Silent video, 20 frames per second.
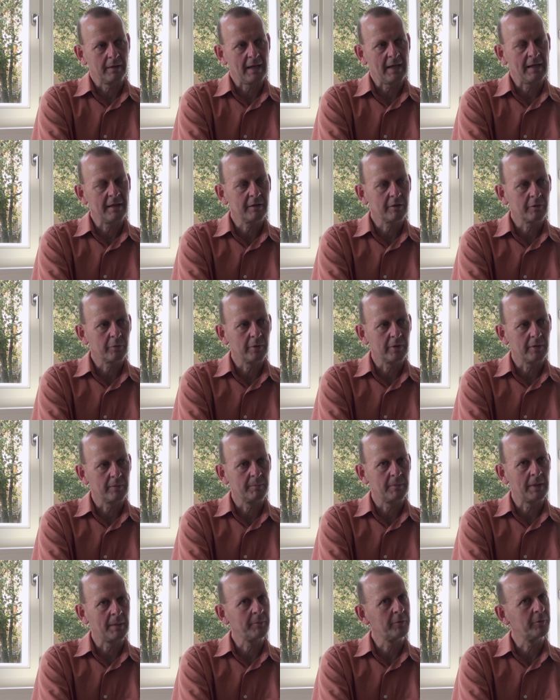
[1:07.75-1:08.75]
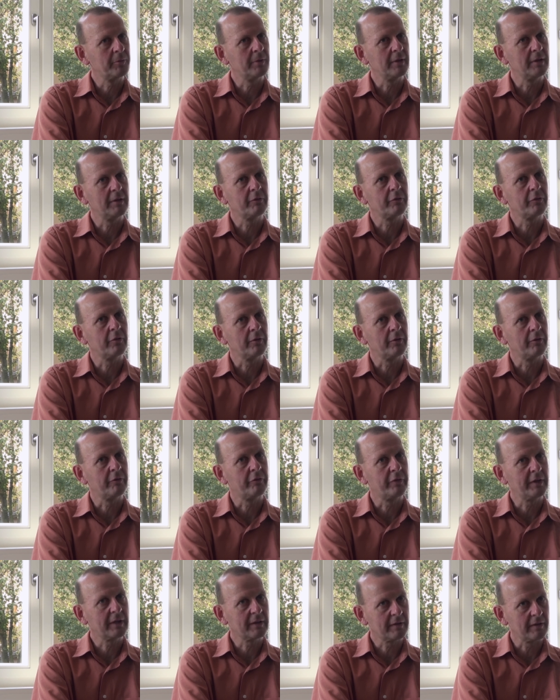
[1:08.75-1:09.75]
adequate memory for the
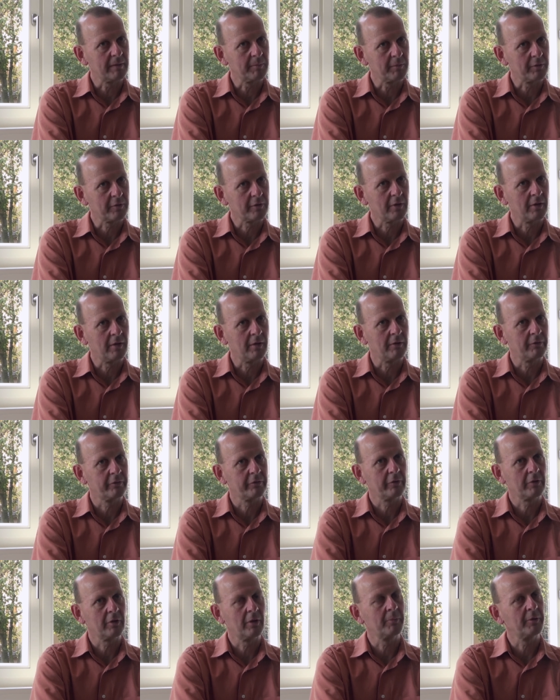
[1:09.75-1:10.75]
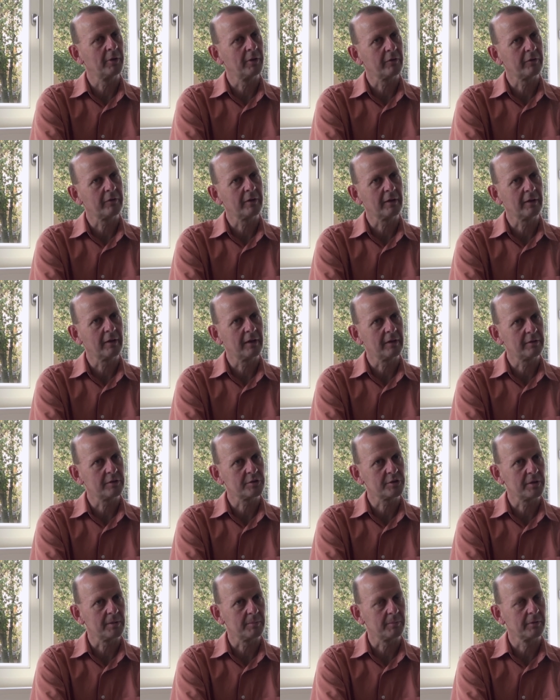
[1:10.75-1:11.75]
victims of communist
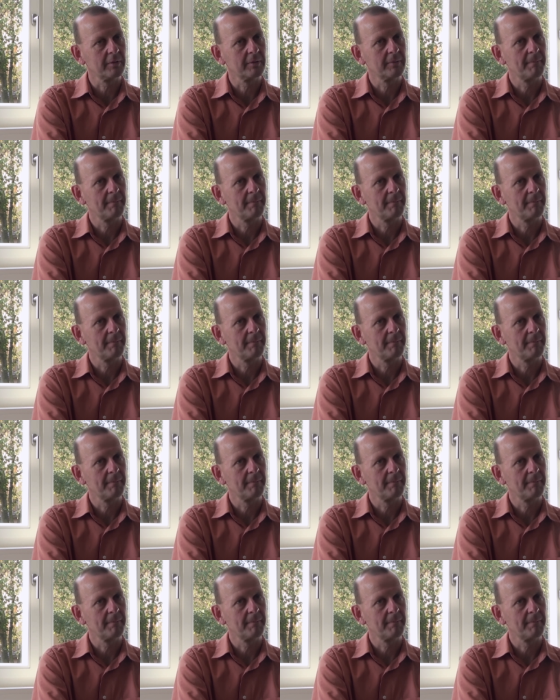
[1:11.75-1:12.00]
dictatorship.